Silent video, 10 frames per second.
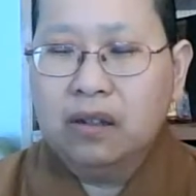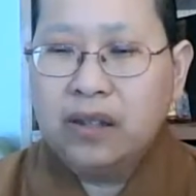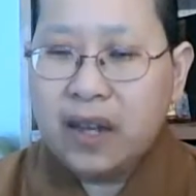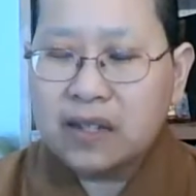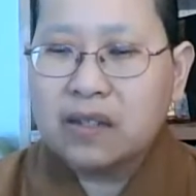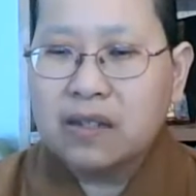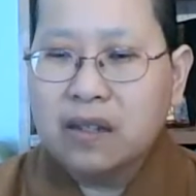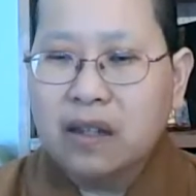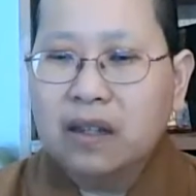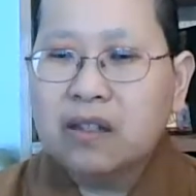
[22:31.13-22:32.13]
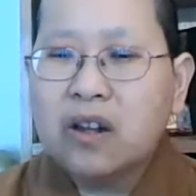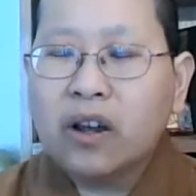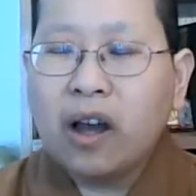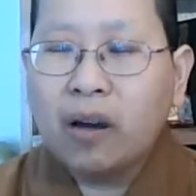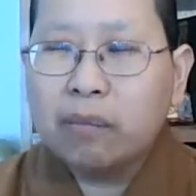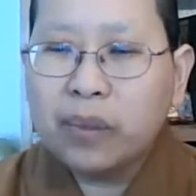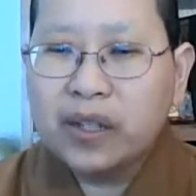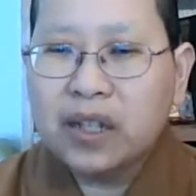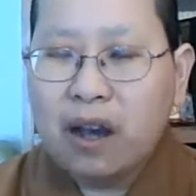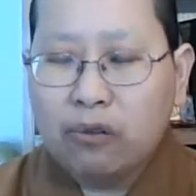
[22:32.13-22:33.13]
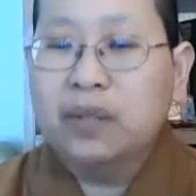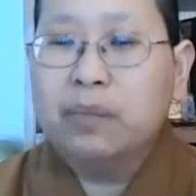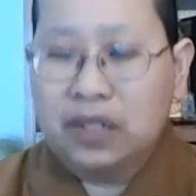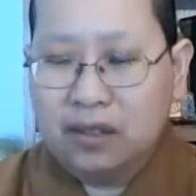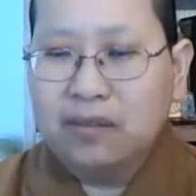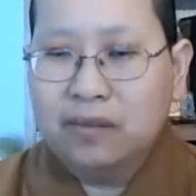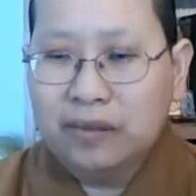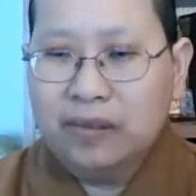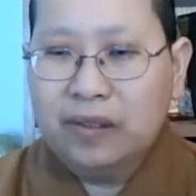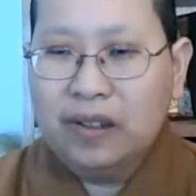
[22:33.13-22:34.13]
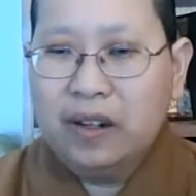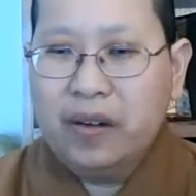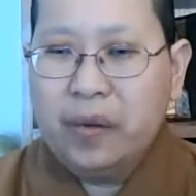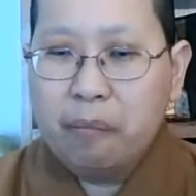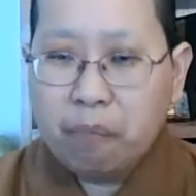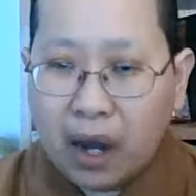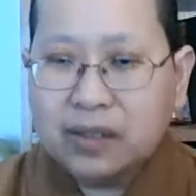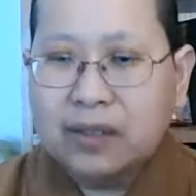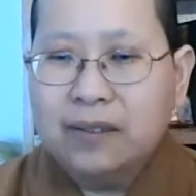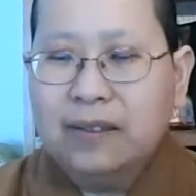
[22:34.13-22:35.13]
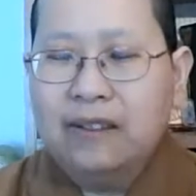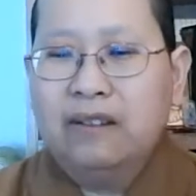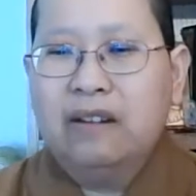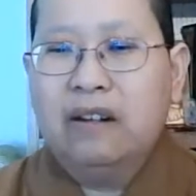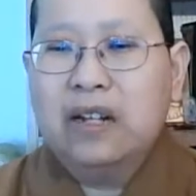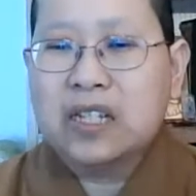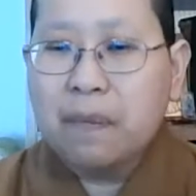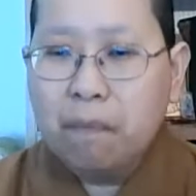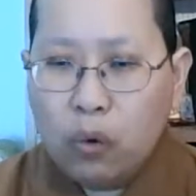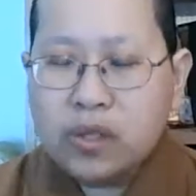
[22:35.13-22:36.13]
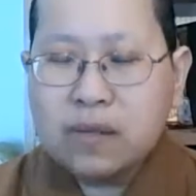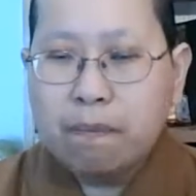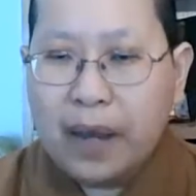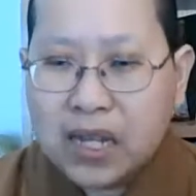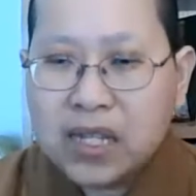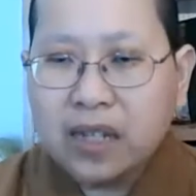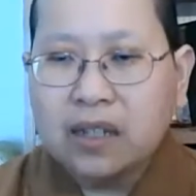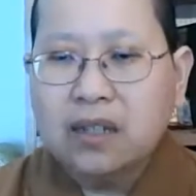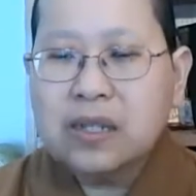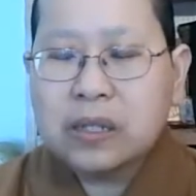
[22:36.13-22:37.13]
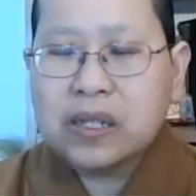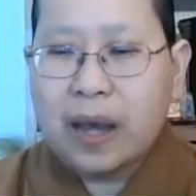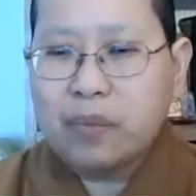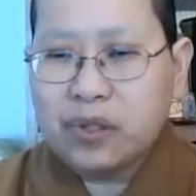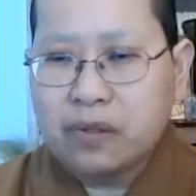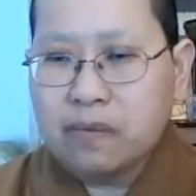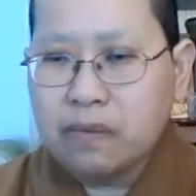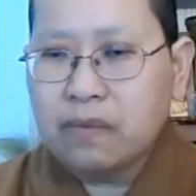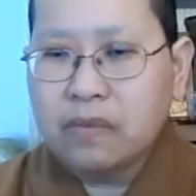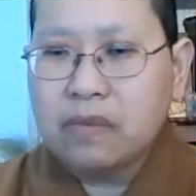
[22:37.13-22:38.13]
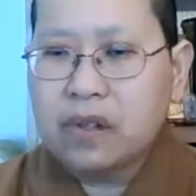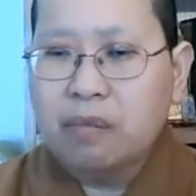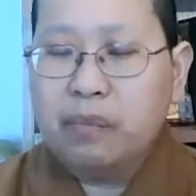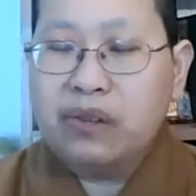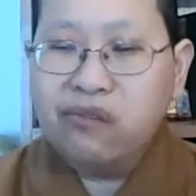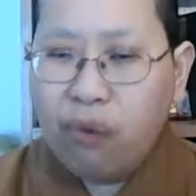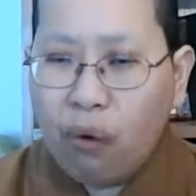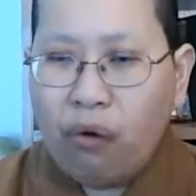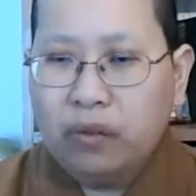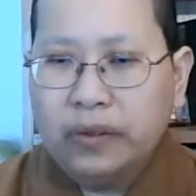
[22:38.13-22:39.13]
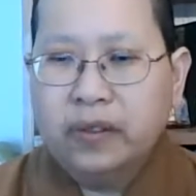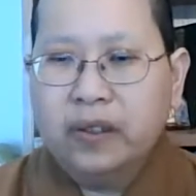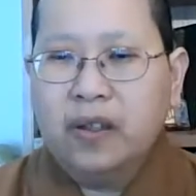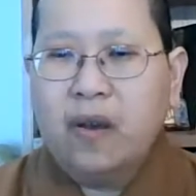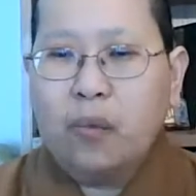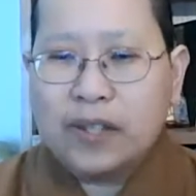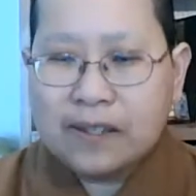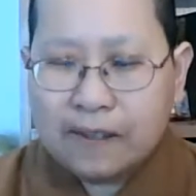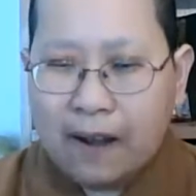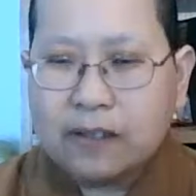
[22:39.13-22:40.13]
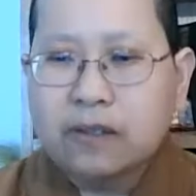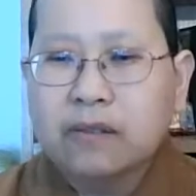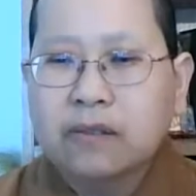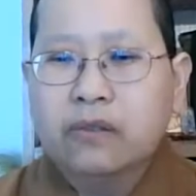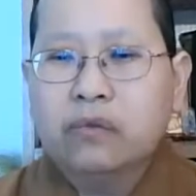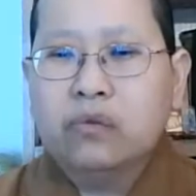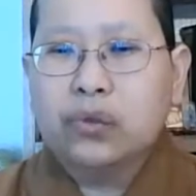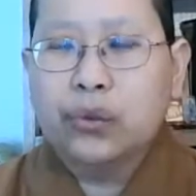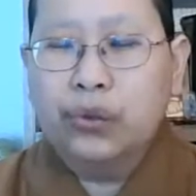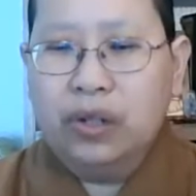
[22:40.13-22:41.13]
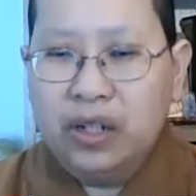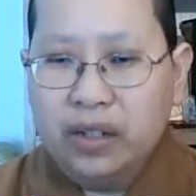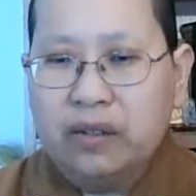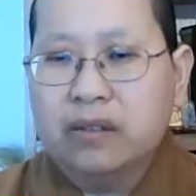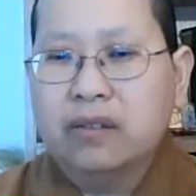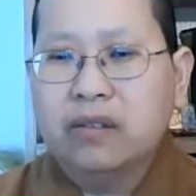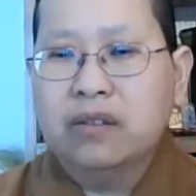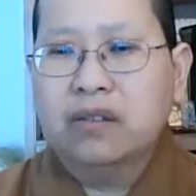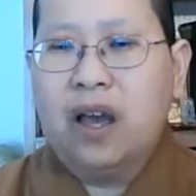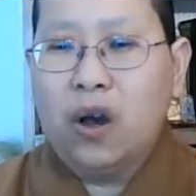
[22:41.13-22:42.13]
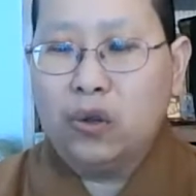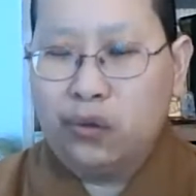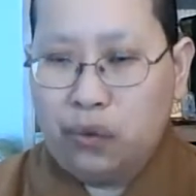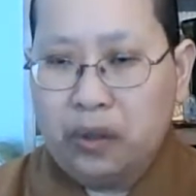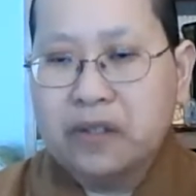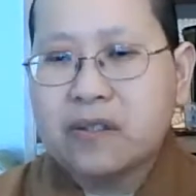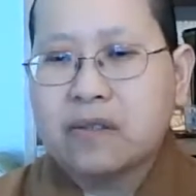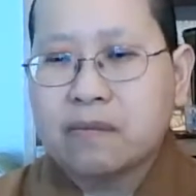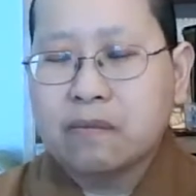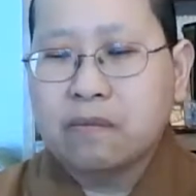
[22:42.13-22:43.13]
Yes, it's not complete ultimate, but it's the most basic steps before we start to learn how to focus.